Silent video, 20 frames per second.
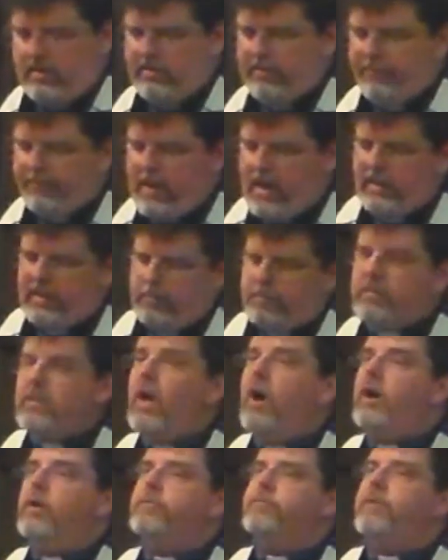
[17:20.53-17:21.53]
Develop
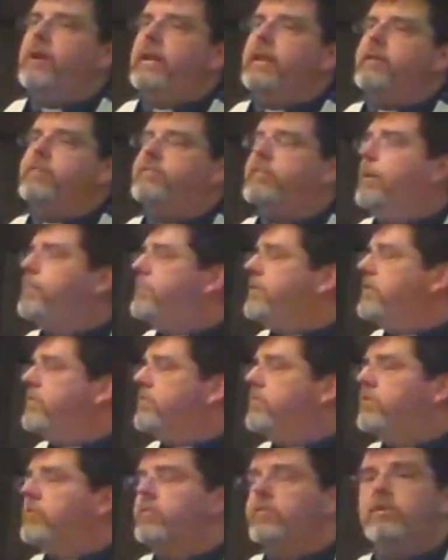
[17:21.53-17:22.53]
love and
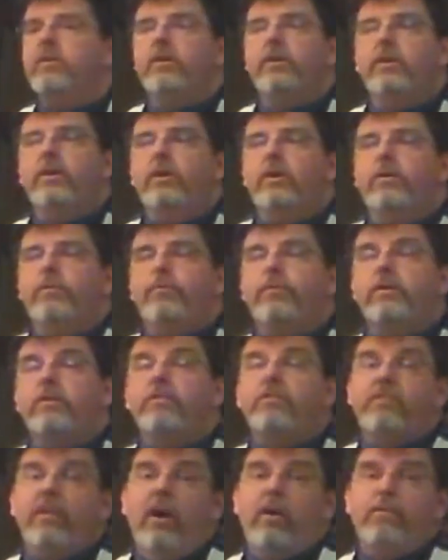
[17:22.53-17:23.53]
acceptance for
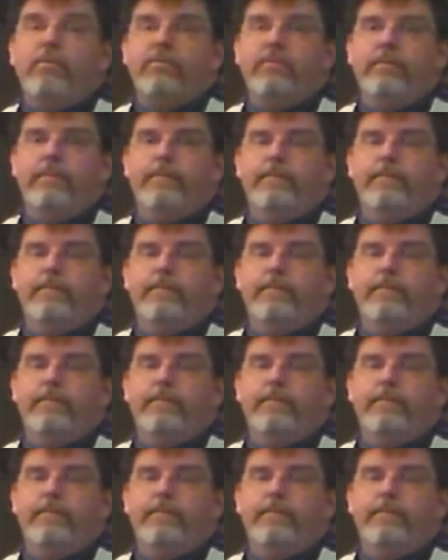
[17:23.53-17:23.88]
yourself.